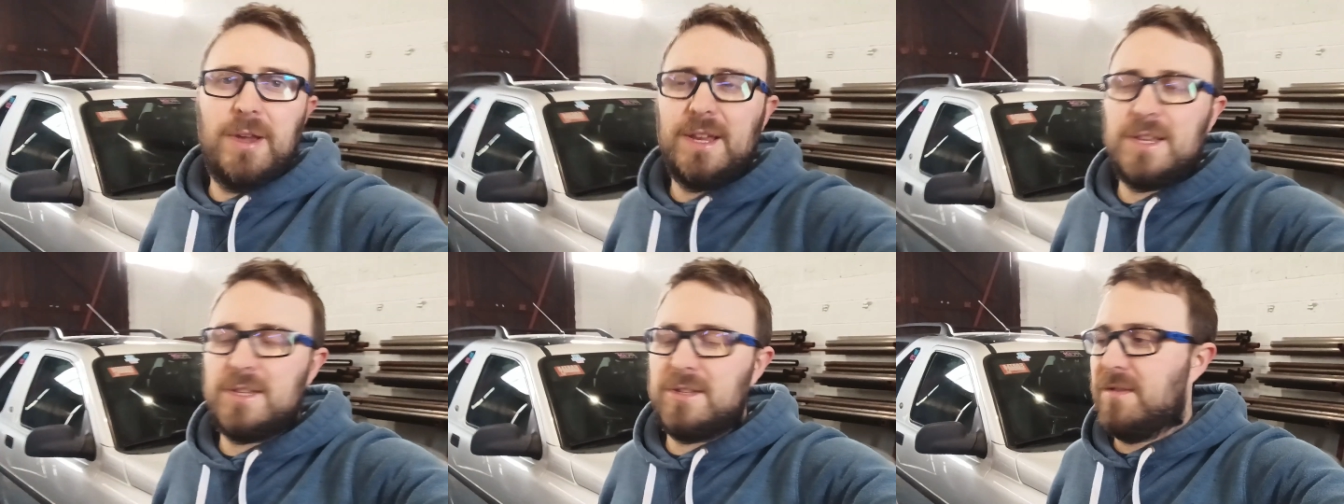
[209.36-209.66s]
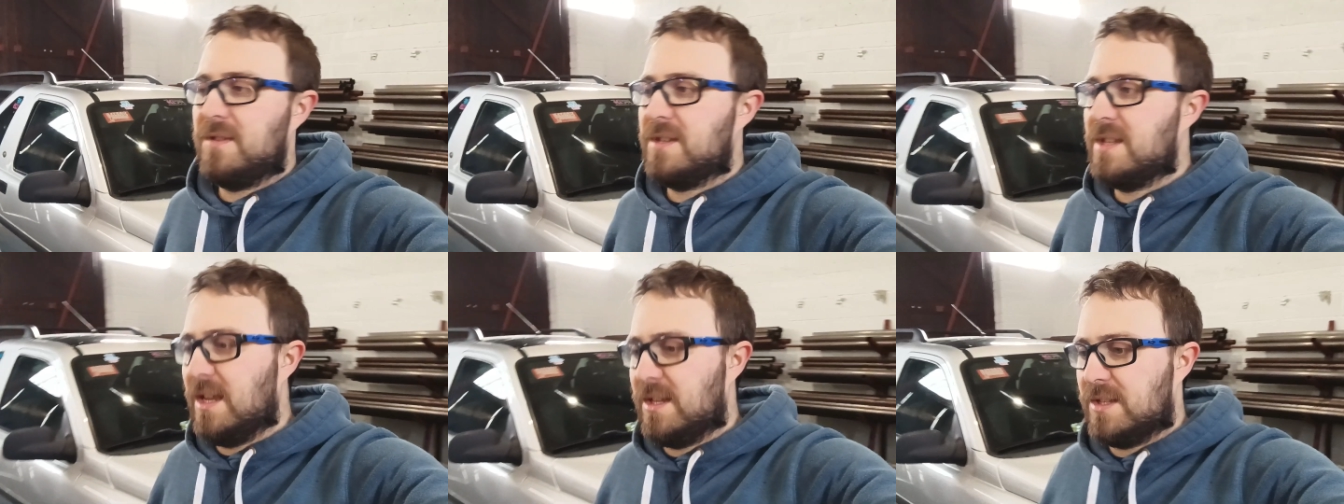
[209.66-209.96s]
So I've
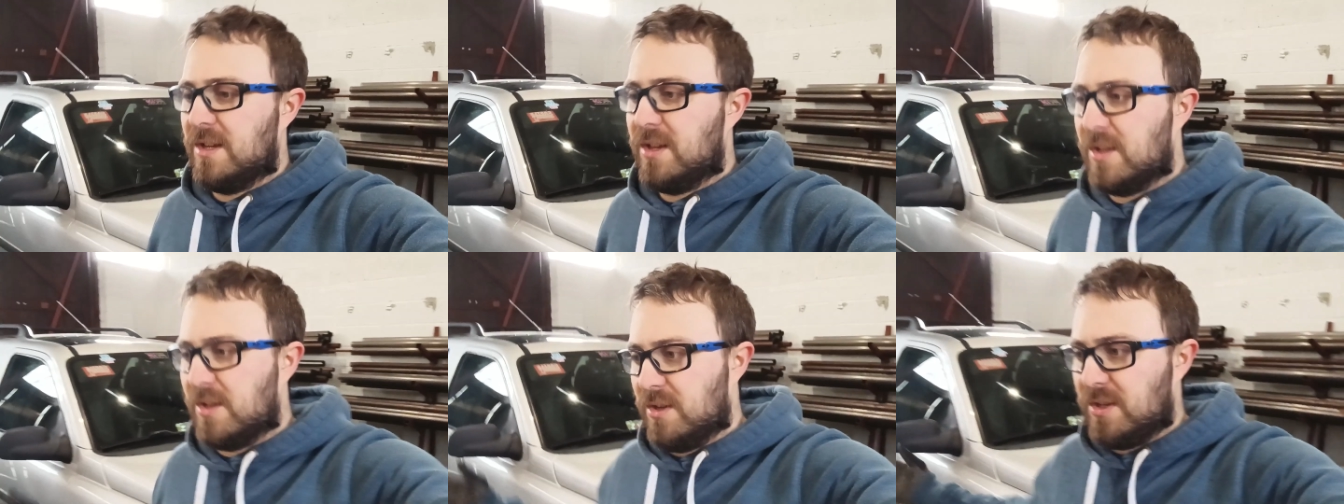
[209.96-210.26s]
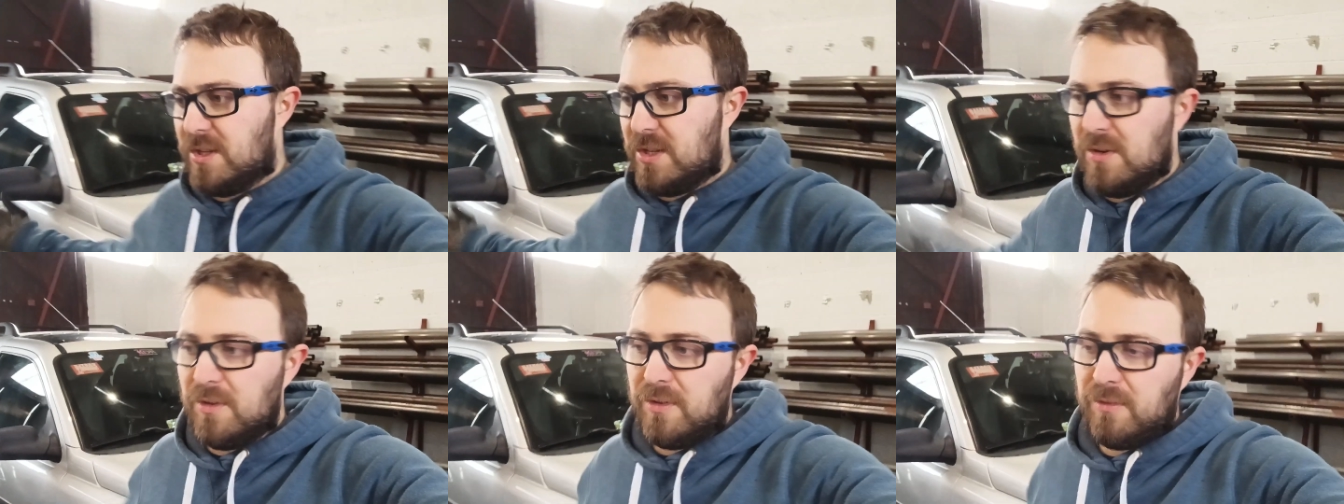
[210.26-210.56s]
set aside a good 2
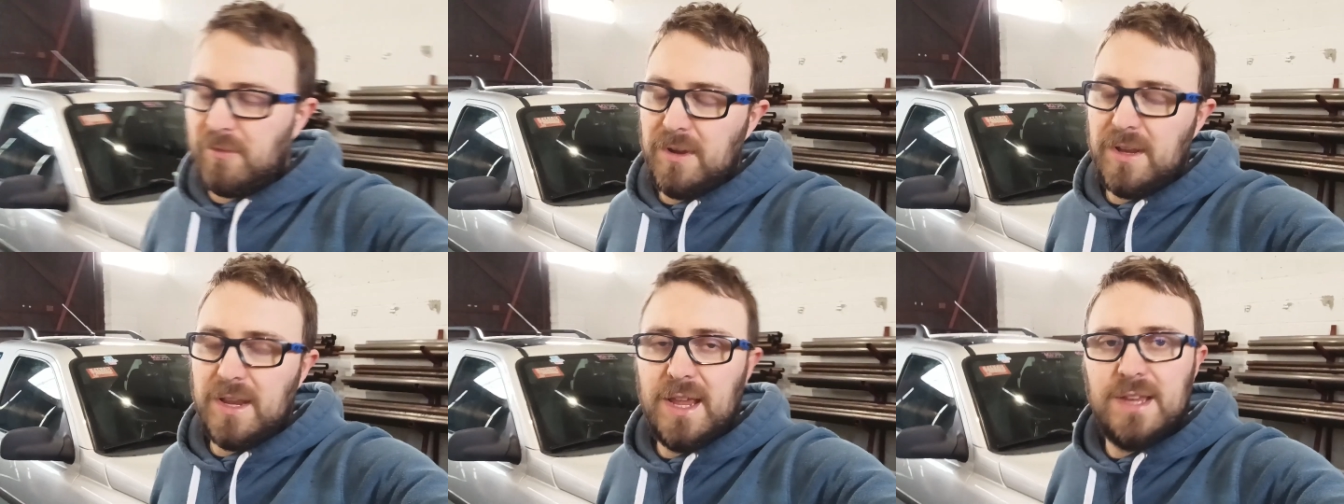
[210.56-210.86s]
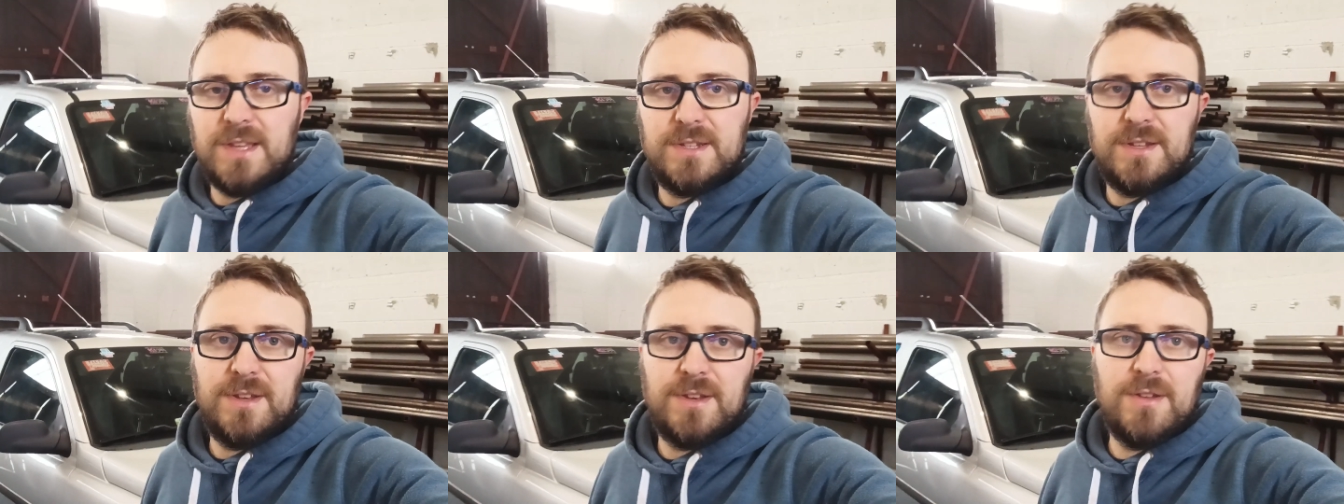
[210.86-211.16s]
or 3 days to
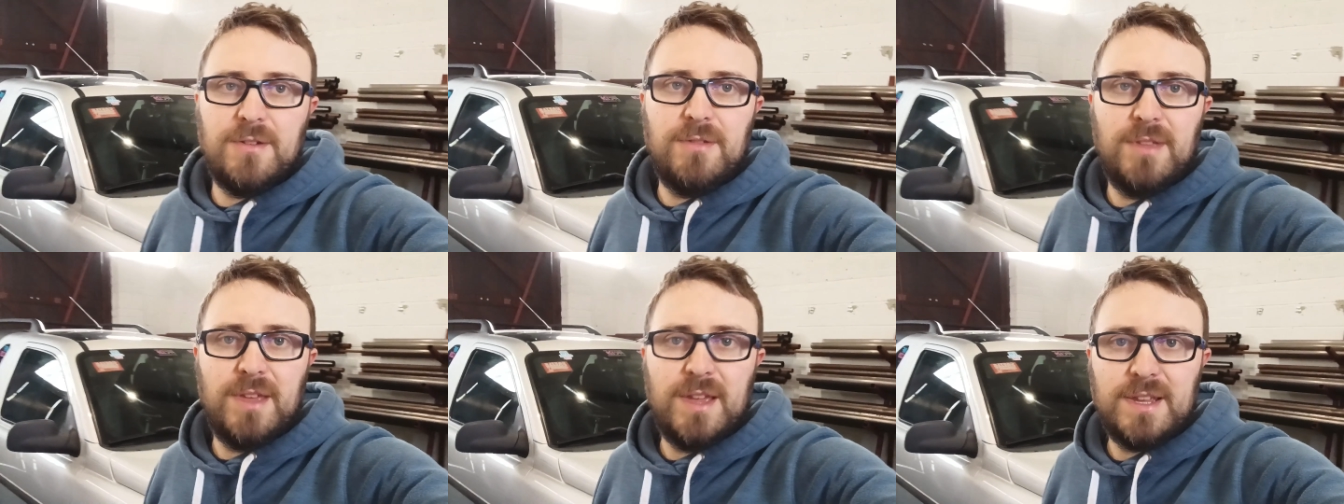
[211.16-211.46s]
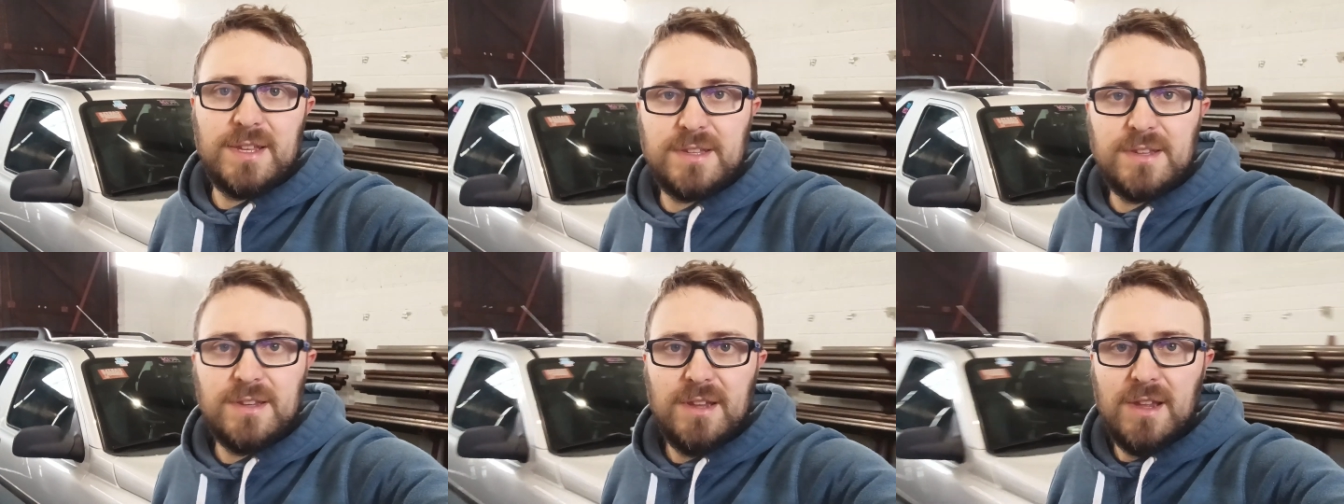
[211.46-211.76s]
do this.
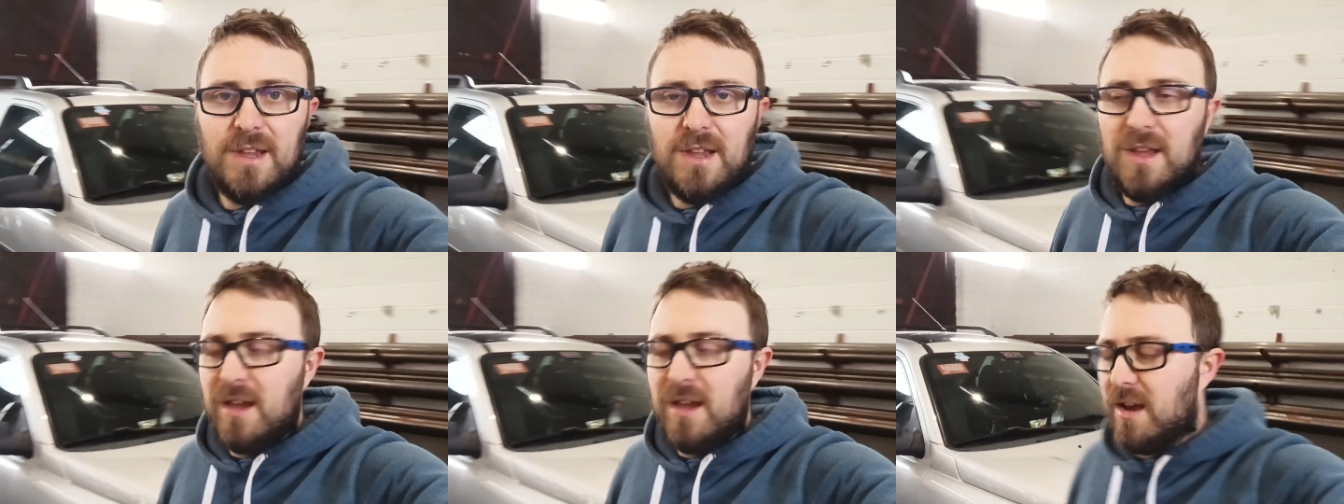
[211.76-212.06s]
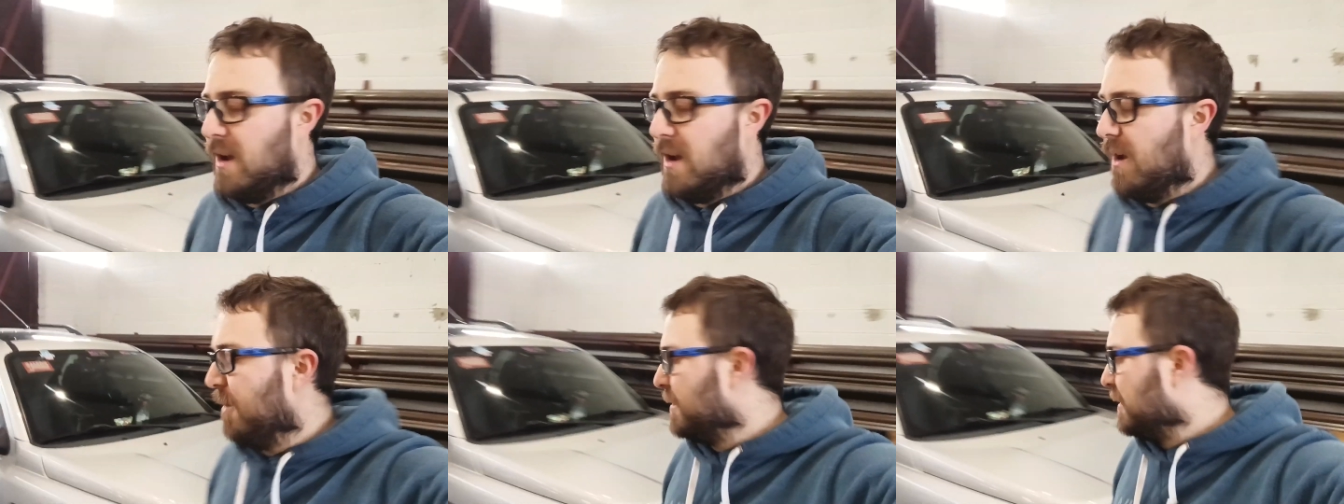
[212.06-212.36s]

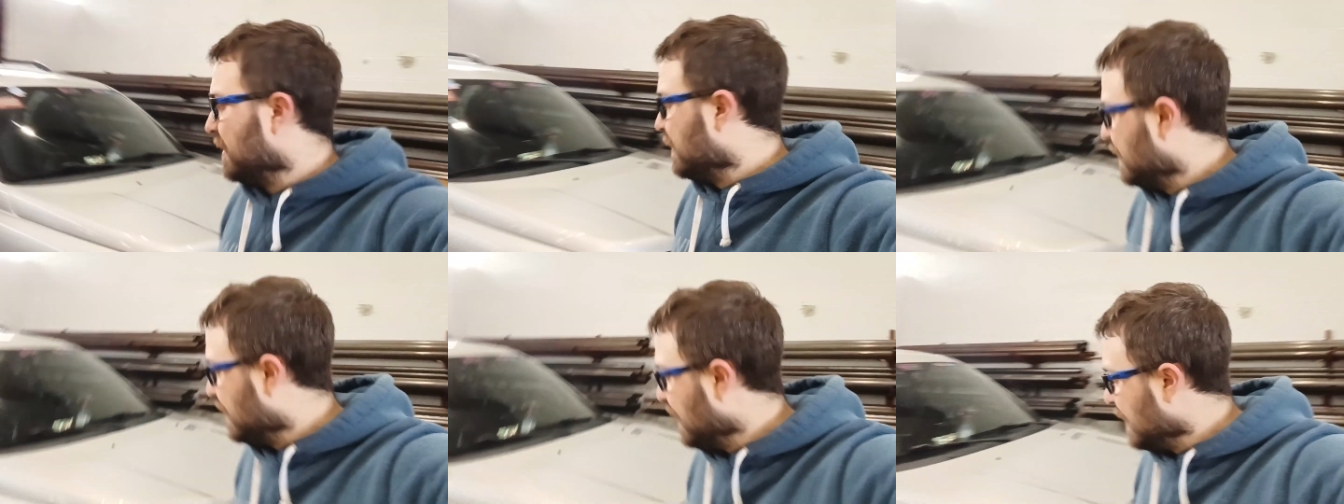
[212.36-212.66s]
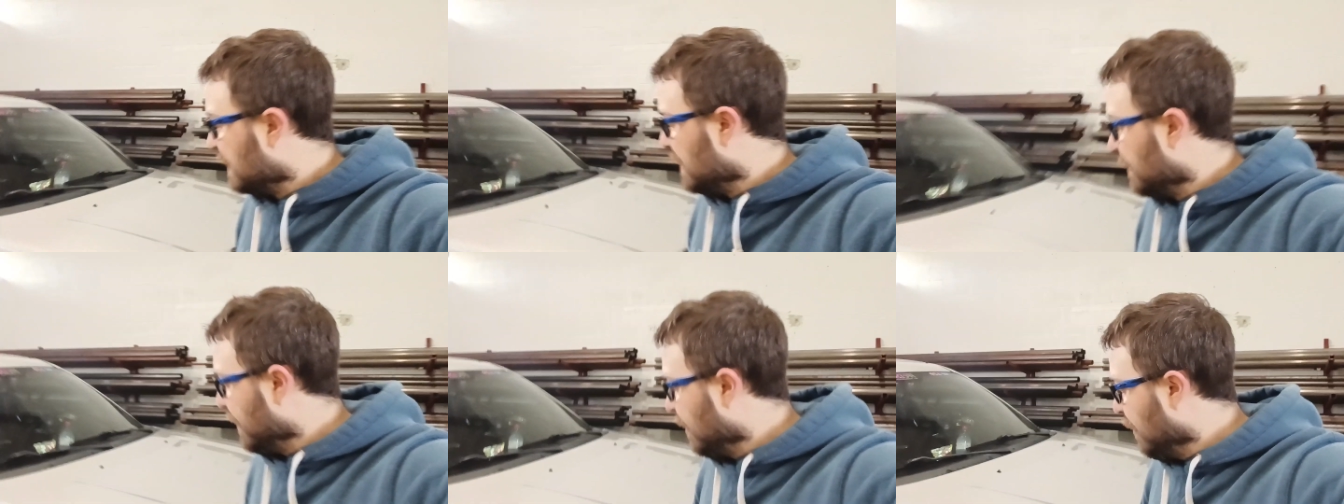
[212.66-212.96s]
So today's going to be all